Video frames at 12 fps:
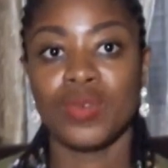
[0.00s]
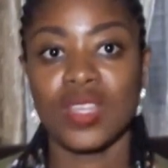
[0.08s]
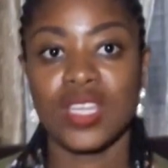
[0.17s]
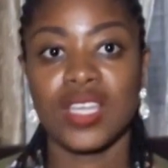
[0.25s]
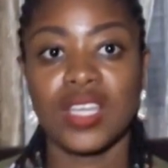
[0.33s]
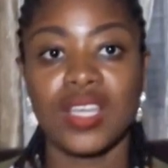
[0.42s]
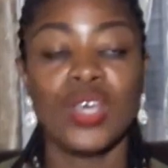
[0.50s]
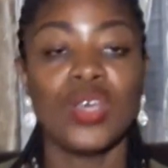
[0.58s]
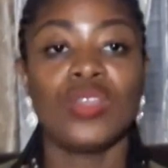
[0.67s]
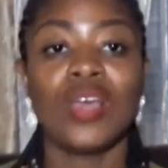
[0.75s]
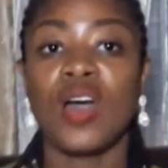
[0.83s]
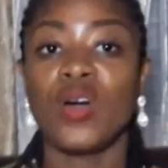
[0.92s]
Okay,
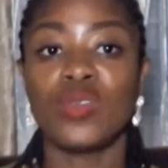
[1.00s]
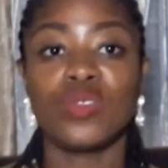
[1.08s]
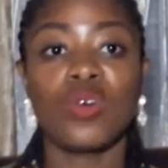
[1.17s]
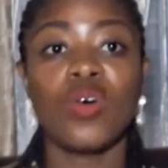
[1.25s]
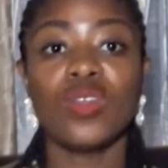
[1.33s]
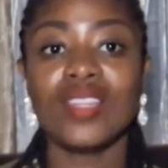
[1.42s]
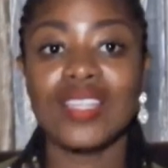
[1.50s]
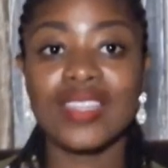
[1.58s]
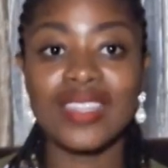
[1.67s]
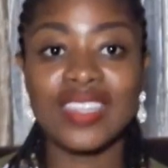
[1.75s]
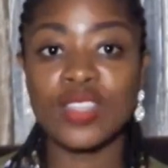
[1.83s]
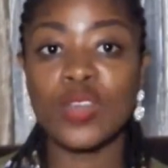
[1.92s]
how all
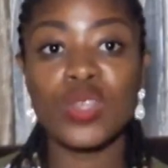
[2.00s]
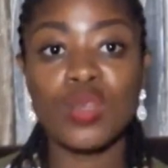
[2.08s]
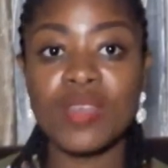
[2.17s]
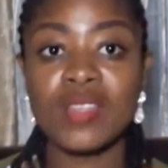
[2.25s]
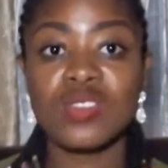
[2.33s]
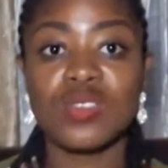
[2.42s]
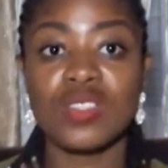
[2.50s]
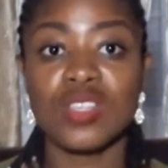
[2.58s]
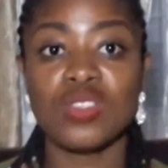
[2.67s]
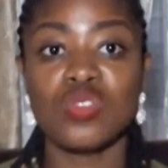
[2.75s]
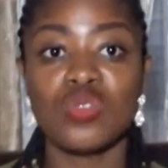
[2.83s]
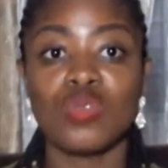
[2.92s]
the documents you
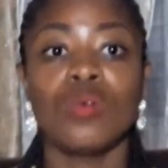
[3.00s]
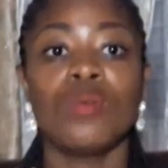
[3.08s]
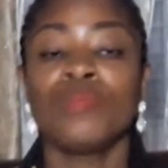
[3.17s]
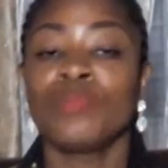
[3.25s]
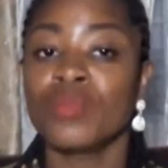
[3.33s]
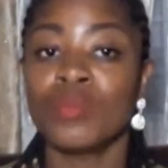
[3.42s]
need to